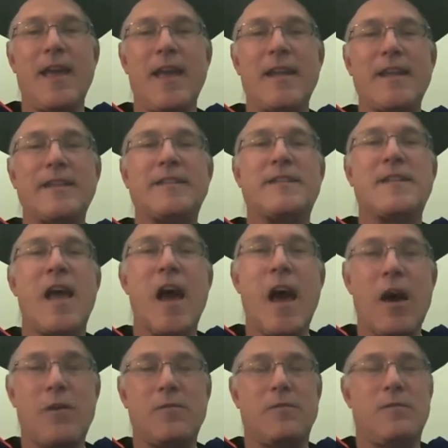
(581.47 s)
It is
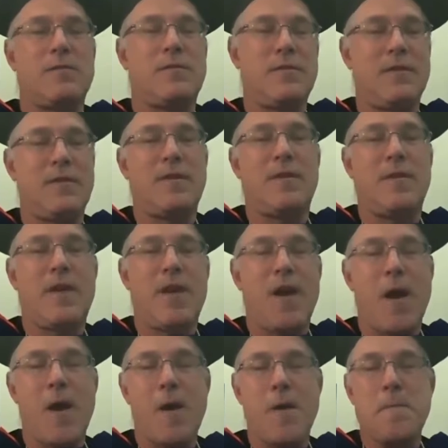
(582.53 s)
now
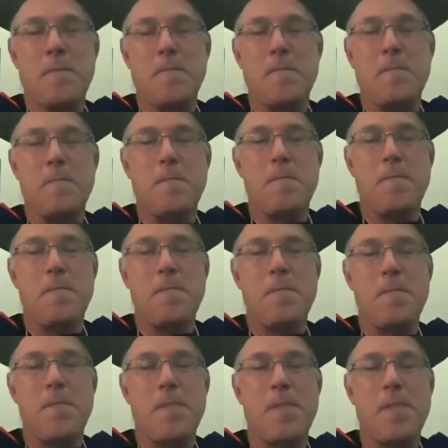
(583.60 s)
um,
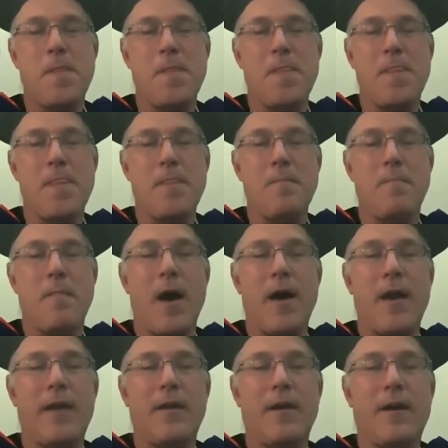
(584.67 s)

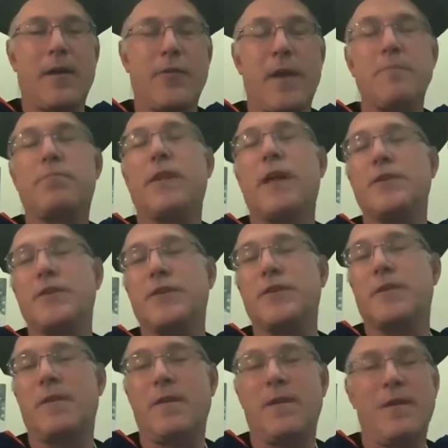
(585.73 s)
my great
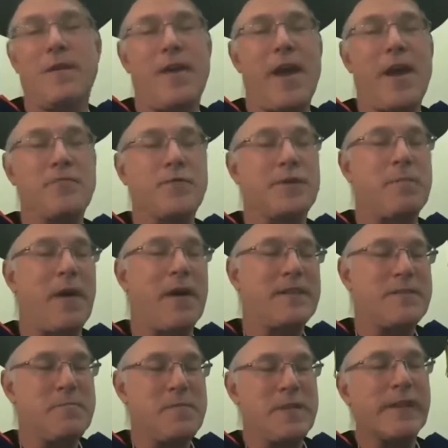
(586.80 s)
pleasure and
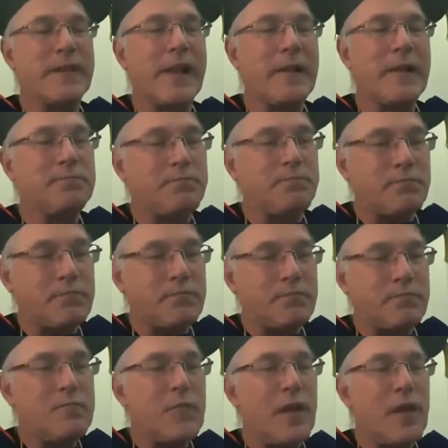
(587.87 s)
responsibility
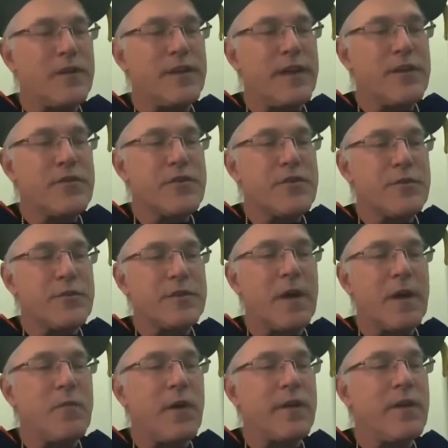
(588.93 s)
to introduce
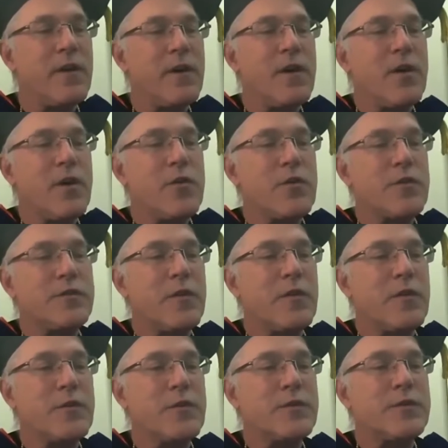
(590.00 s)
someone who's,
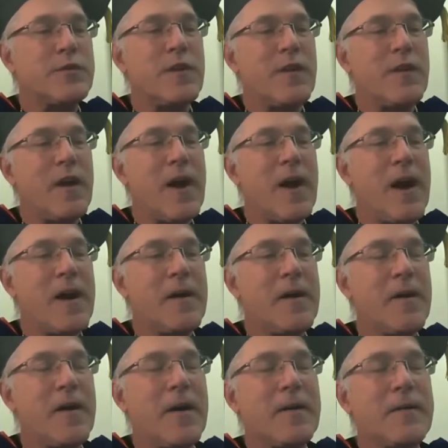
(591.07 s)
who's uh,
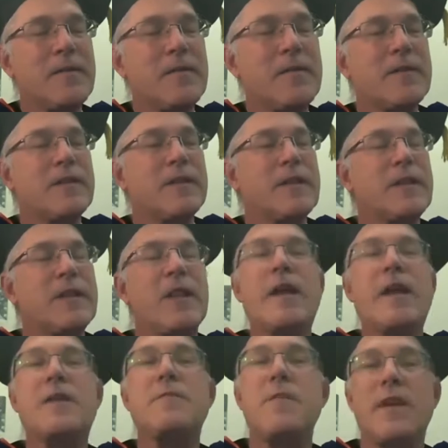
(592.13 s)
uh
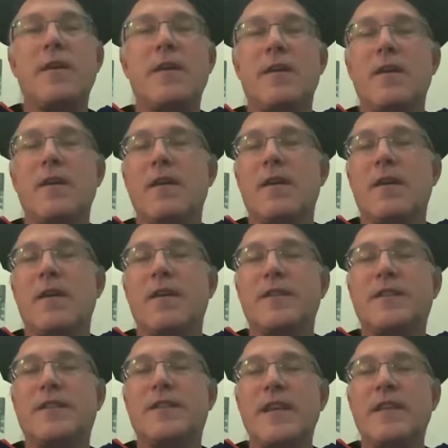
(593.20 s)
like me,
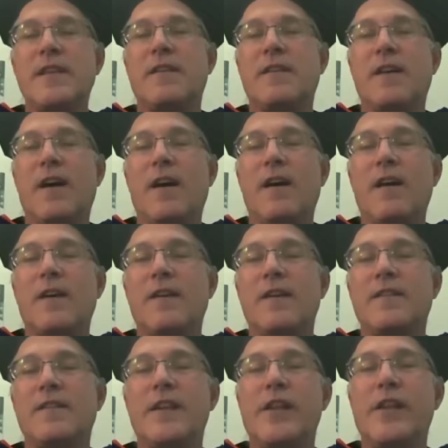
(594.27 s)
seen
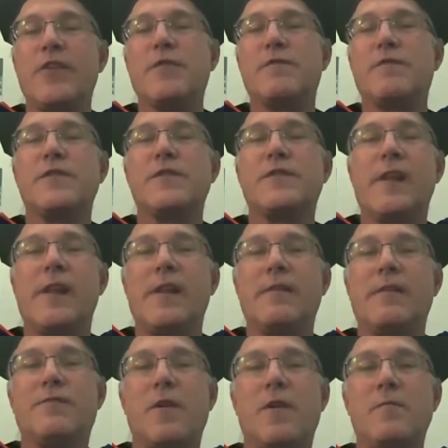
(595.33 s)
uh, City University
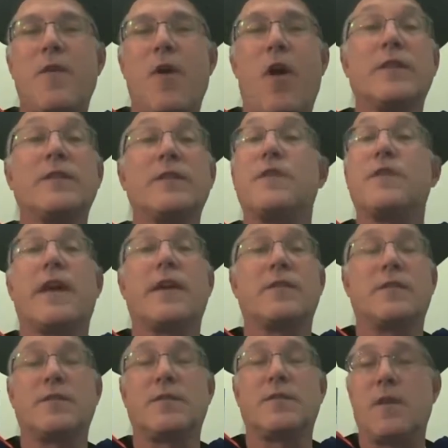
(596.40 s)
from all different
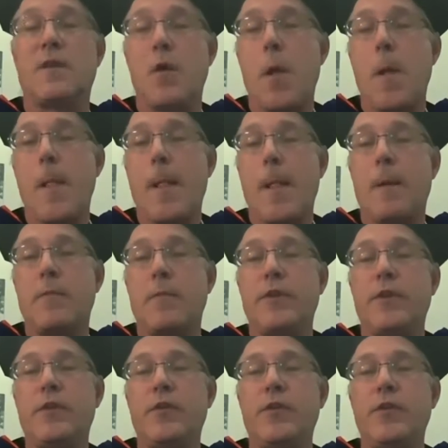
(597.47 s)
angles.
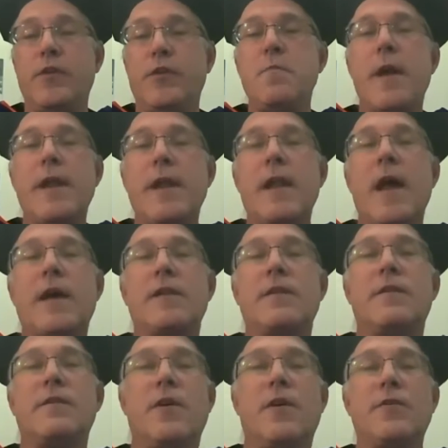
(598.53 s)
Um, you may
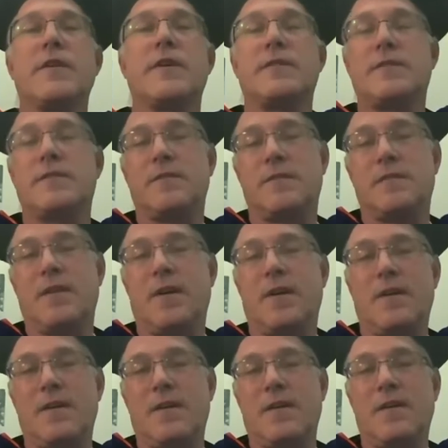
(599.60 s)
not know this,
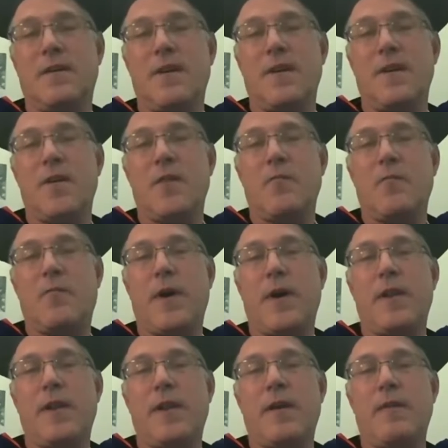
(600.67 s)
uh,
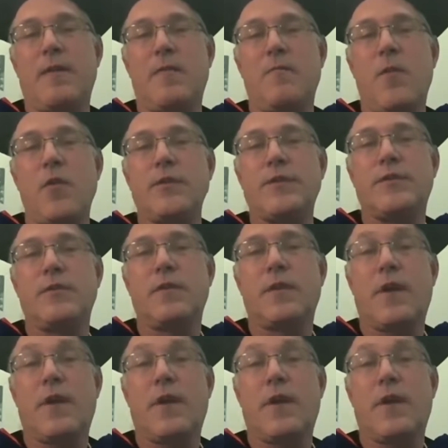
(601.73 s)
but most